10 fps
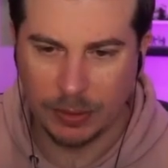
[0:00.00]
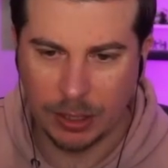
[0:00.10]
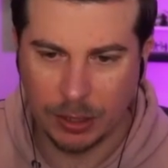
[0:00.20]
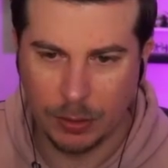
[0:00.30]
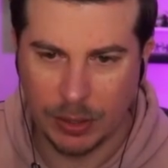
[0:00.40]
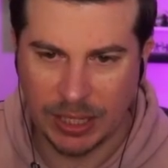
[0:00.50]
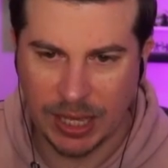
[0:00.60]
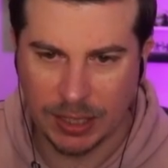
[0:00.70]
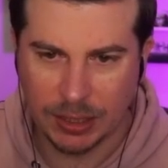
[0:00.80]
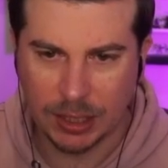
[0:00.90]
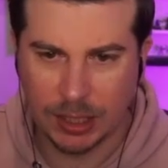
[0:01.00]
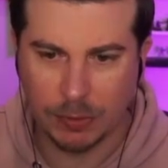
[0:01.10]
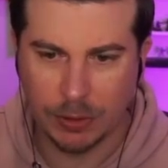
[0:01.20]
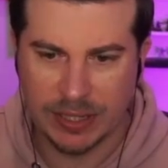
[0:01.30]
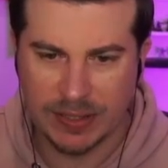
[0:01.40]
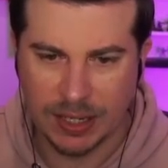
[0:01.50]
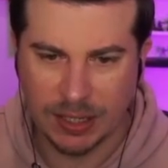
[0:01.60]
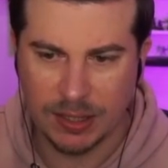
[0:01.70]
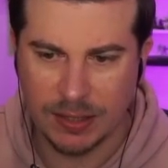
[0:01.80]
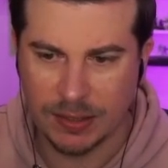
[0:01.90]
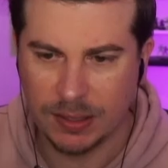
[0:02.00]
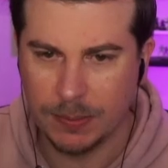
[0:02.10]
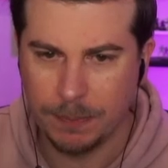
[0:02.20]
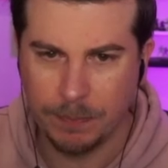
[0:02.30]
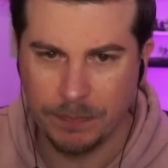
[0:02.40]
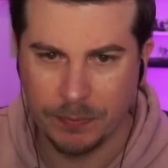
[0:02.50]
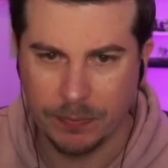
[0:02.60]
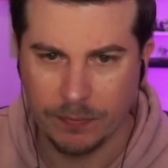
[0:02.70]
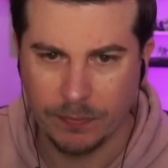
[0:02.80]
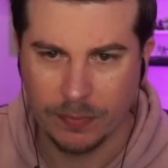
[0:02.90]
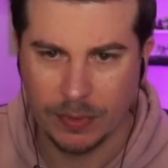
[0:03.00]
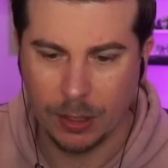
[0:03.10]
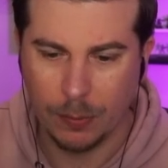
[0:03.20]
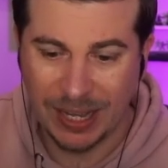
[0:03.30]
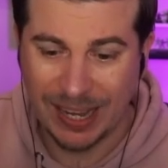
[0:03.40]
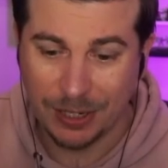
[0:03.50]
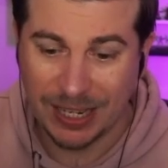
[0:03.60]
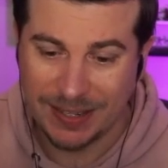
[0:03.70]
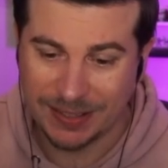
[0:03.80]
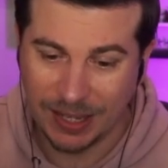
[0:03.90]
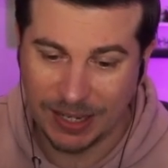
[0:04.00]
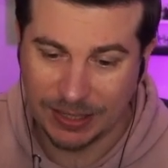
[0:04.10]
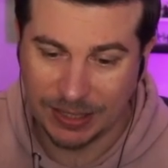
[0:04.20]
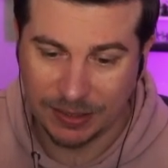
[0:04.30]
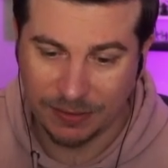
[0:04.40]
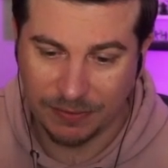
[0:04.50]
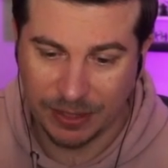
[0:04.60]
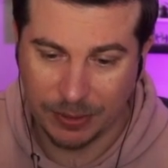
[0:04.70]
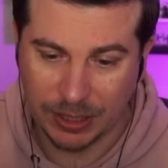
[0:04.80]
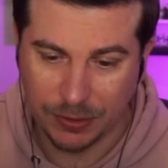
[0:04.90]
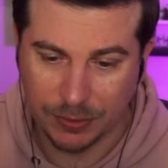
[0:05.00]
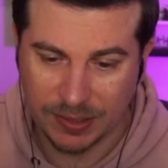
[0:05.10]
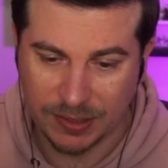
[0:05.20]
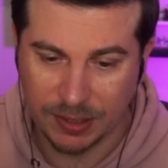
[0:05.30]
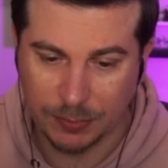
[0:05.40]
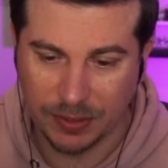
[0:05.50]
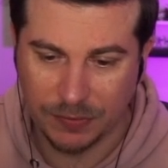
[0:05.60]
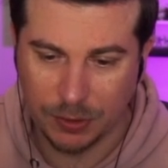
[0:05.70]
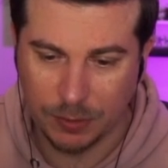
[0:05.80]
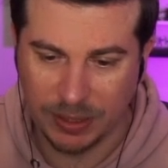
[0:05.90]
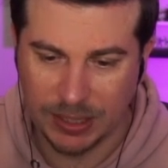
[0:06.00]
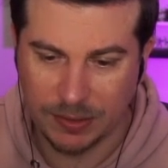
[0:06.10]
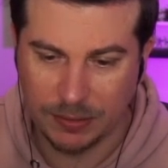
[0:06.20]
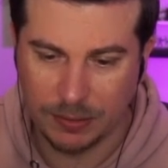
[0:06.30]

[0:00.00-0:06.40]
go again. I'm going second this time. And we are against Lightning. Very interesting. We have 2 Blitzel